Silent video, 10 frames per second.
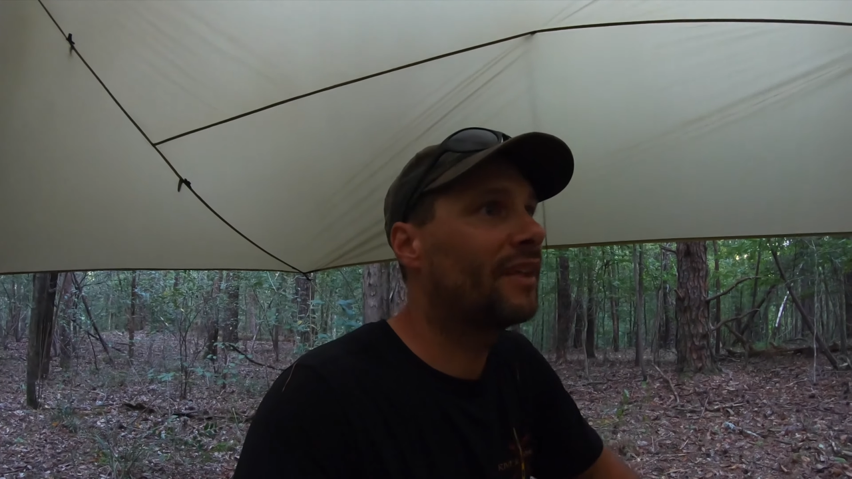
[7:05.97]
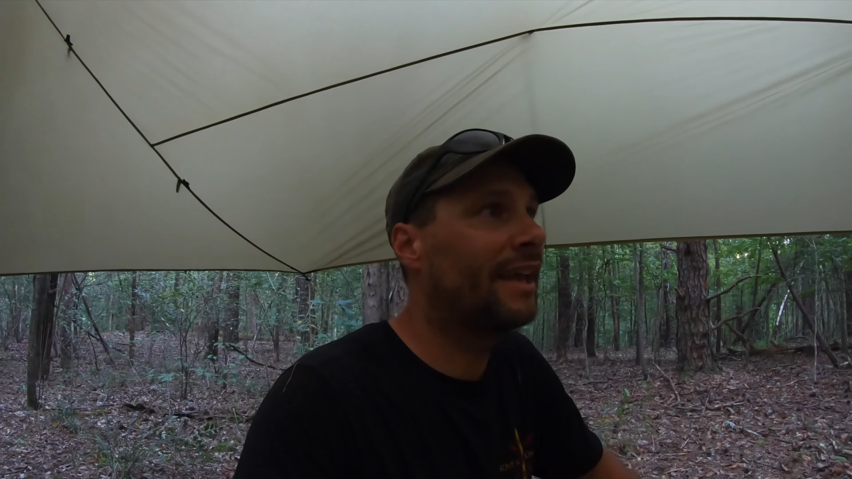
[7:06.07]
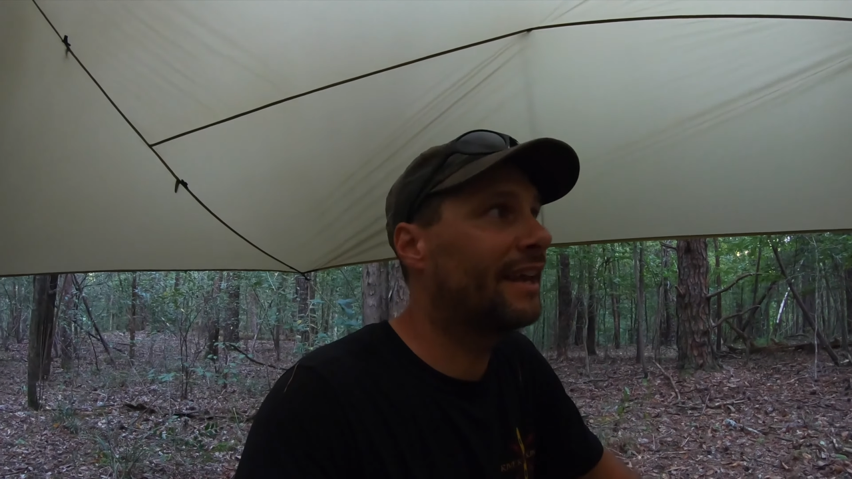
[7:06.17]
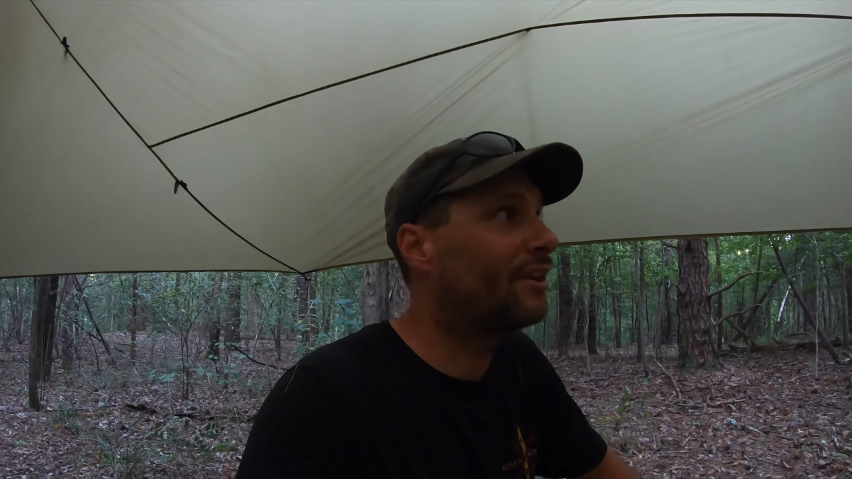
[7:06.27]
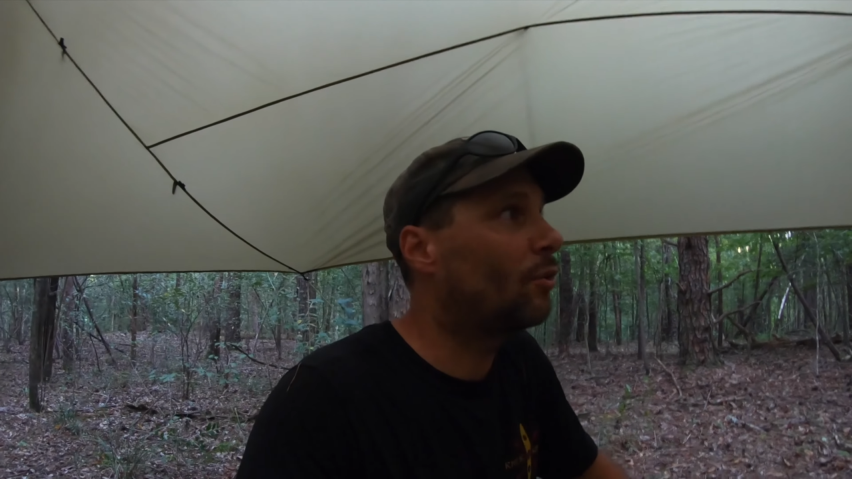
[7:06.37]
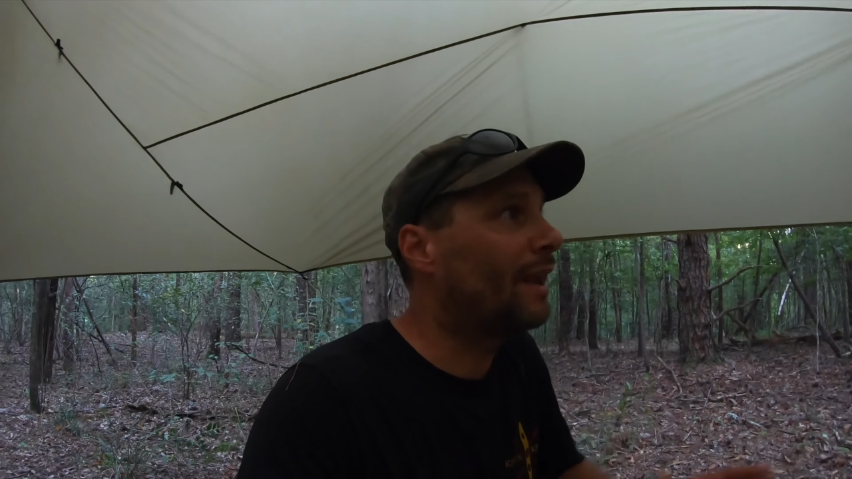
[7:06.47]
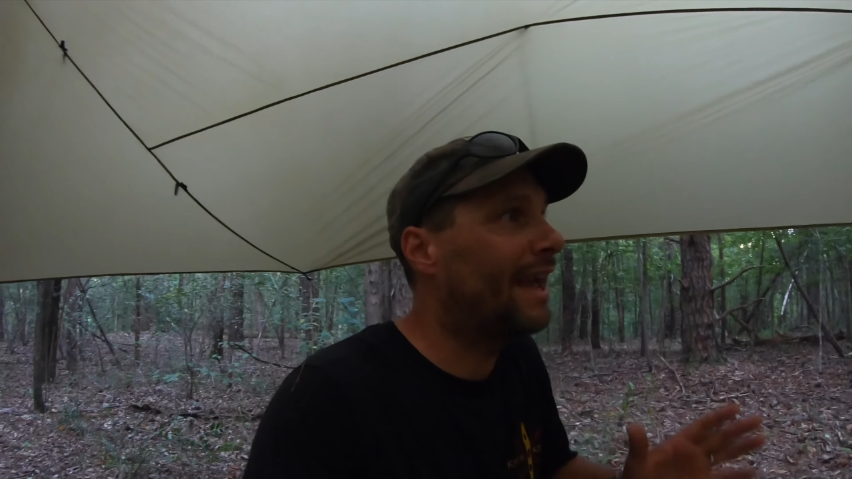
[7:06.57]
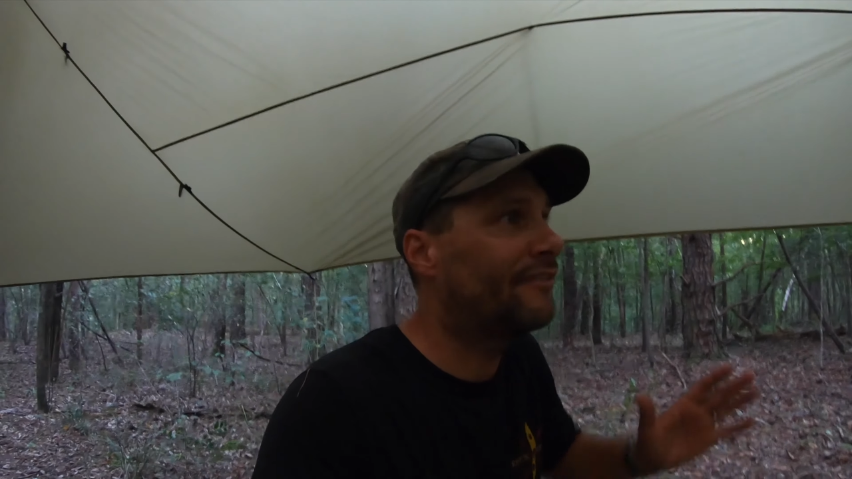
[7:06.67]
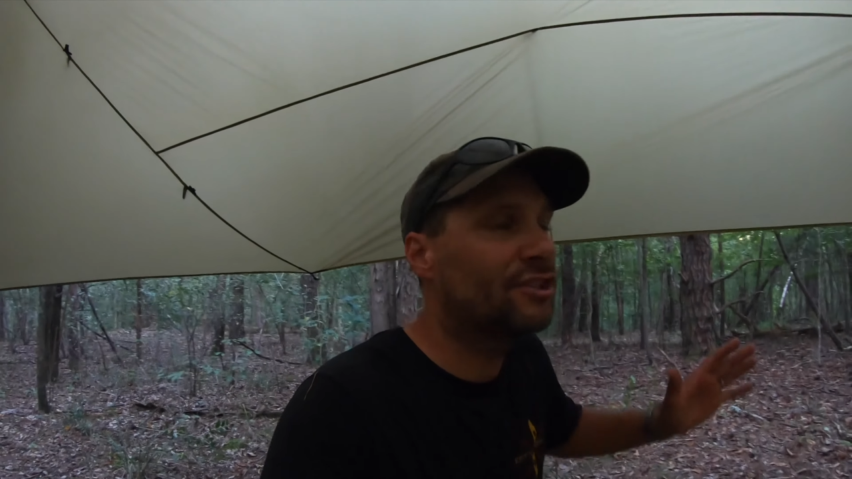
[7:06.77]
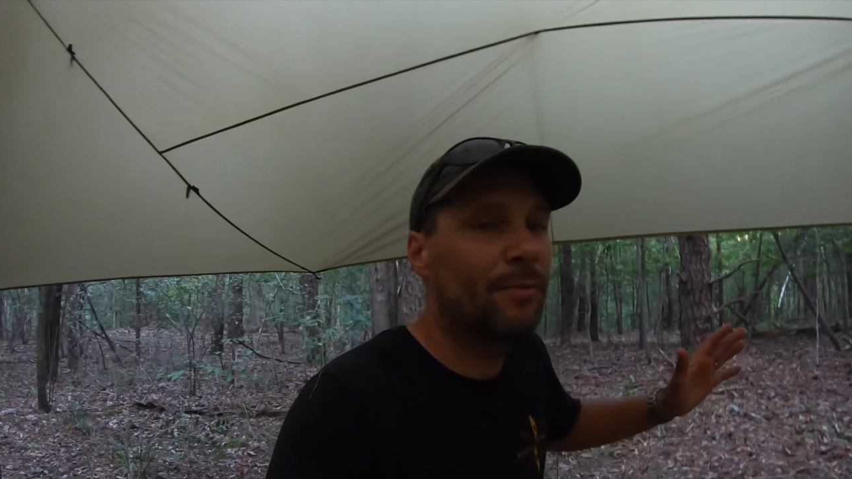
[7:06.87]
and I don't
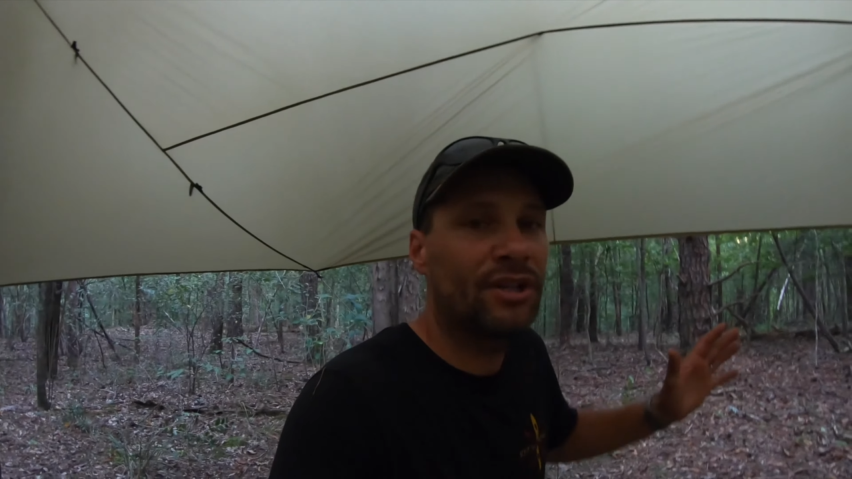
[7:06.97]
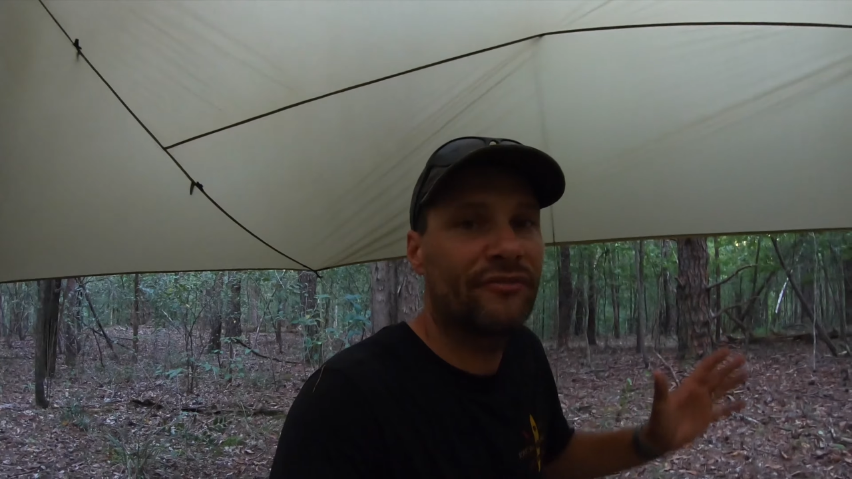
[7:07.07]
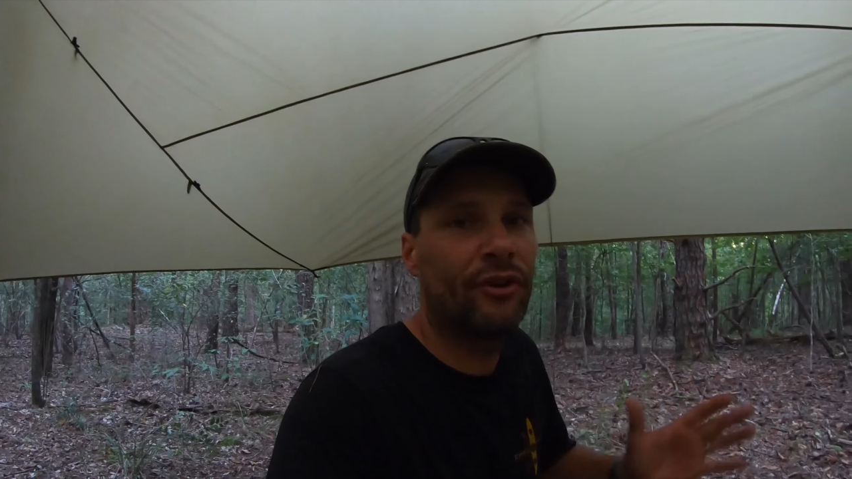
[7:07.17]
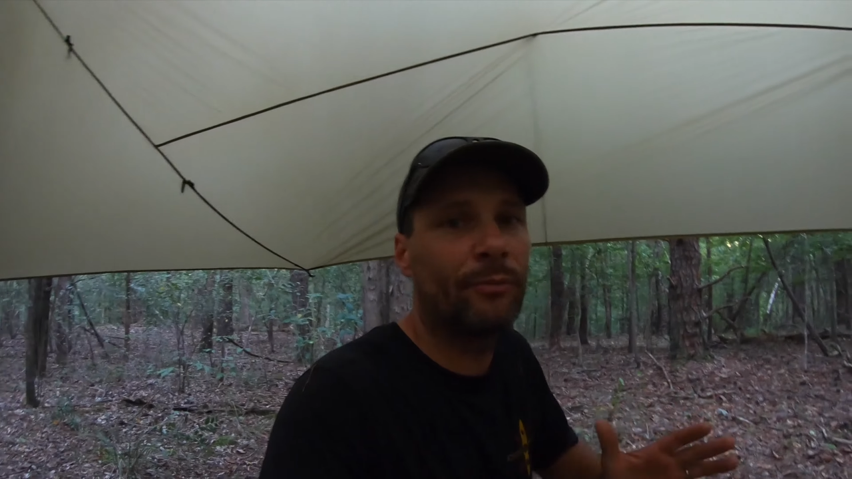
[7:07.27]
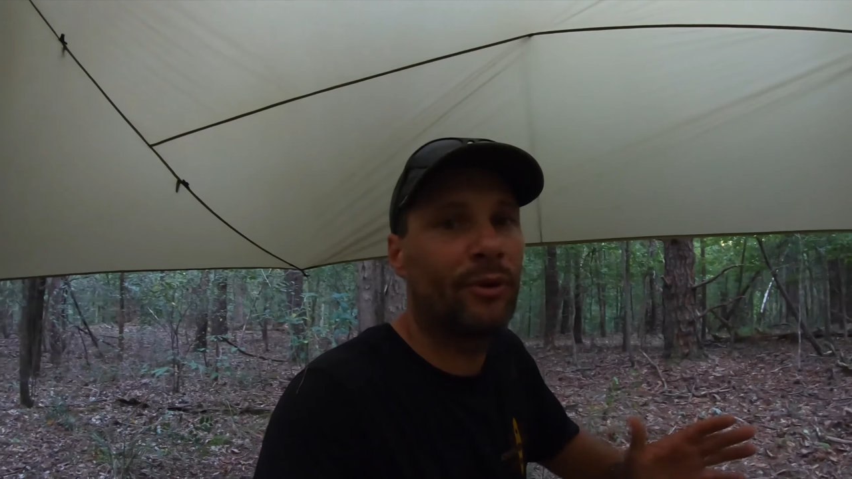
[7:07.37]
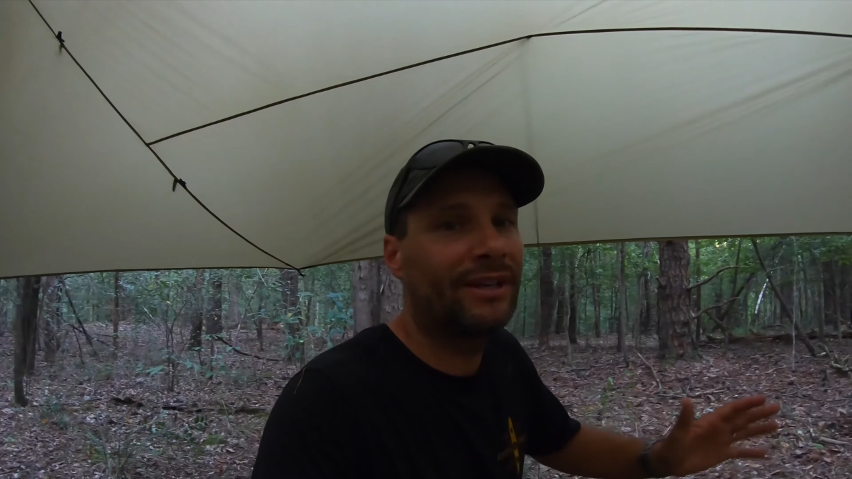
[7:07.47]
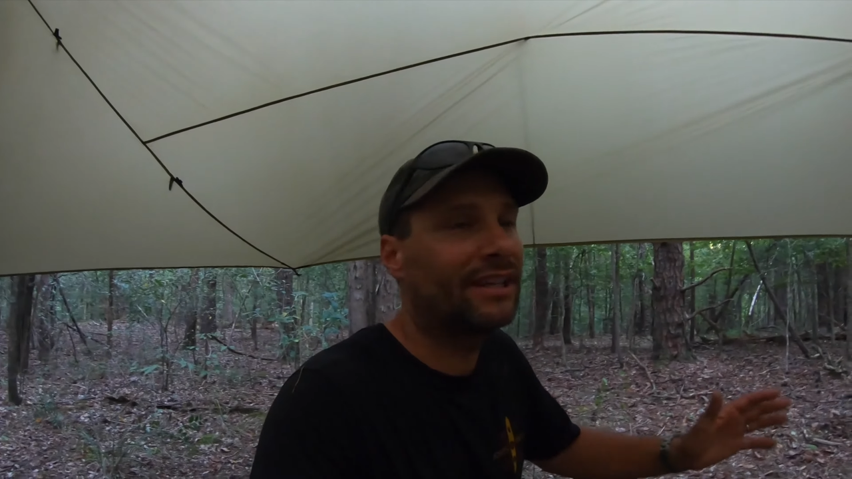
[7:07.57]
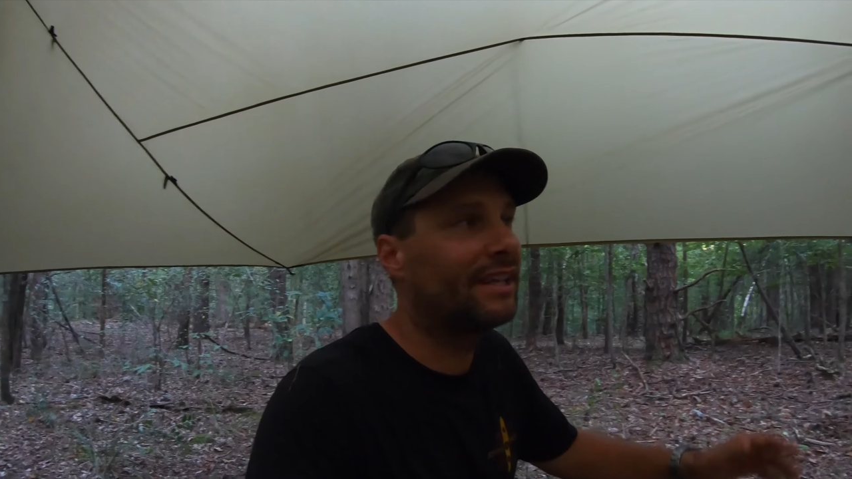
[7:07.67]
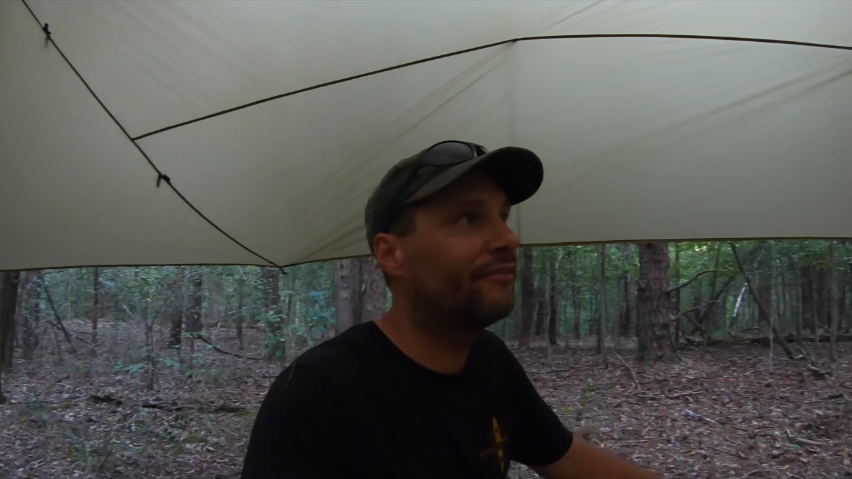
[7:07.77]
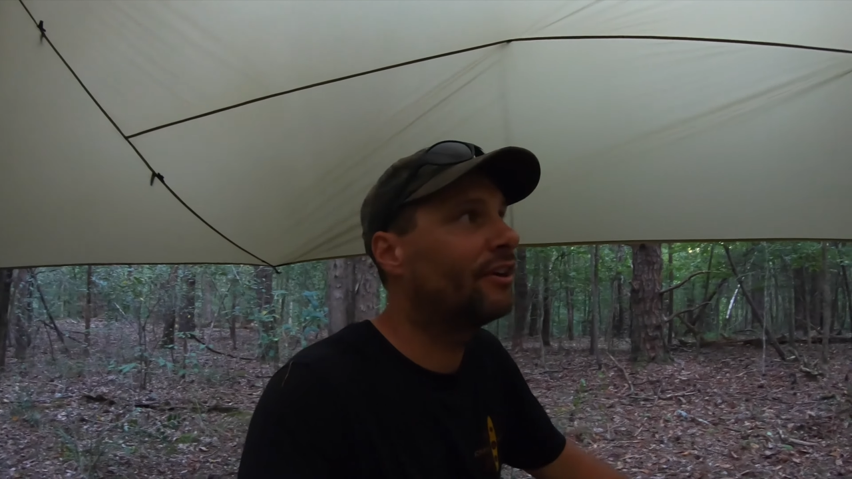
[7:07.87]
have as much footprint to
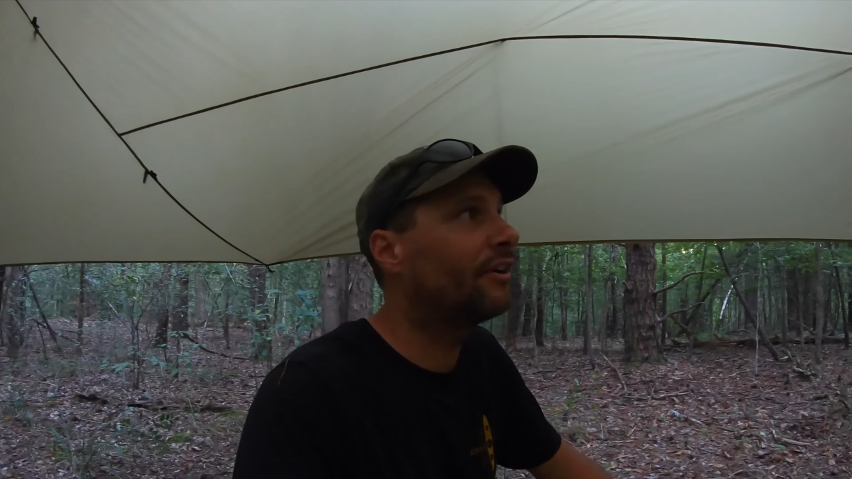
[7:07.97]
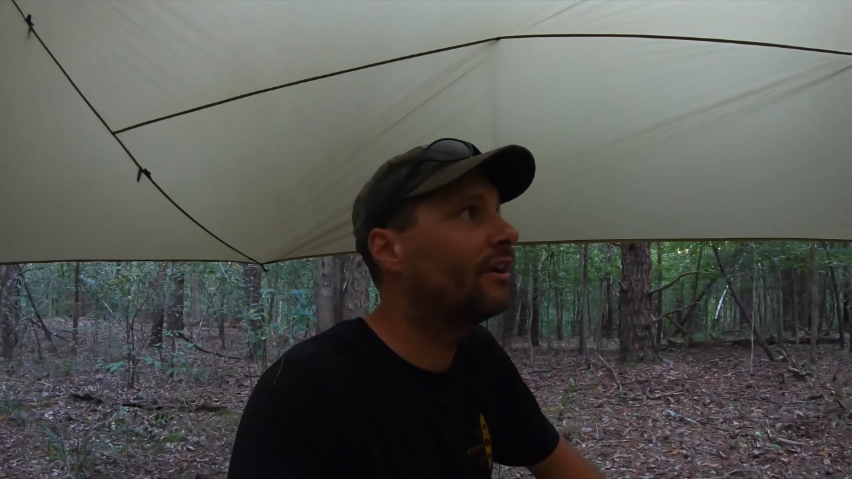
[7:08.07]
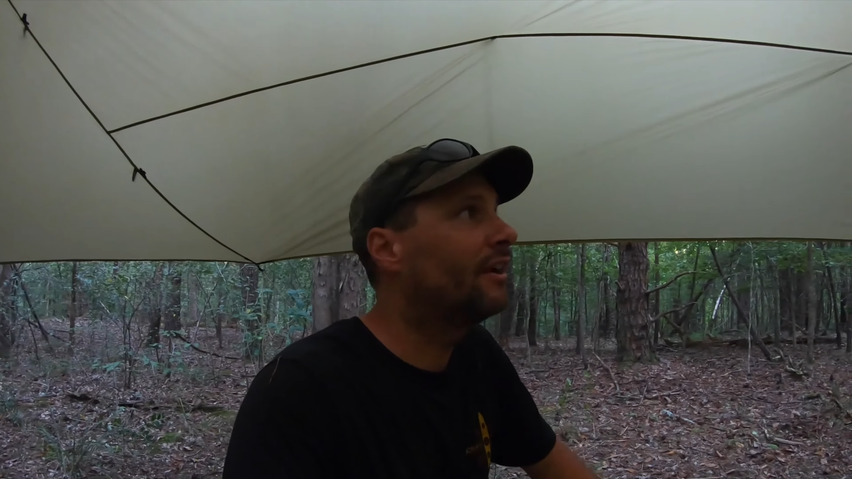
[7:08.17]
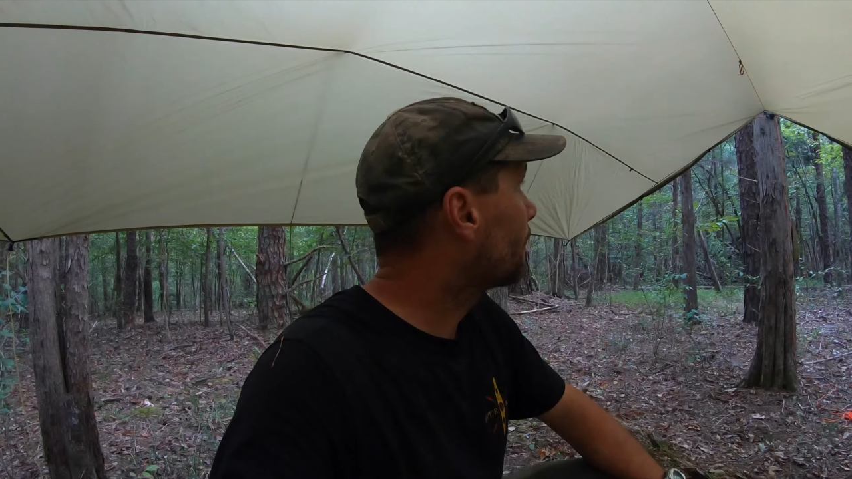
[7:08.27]
live under.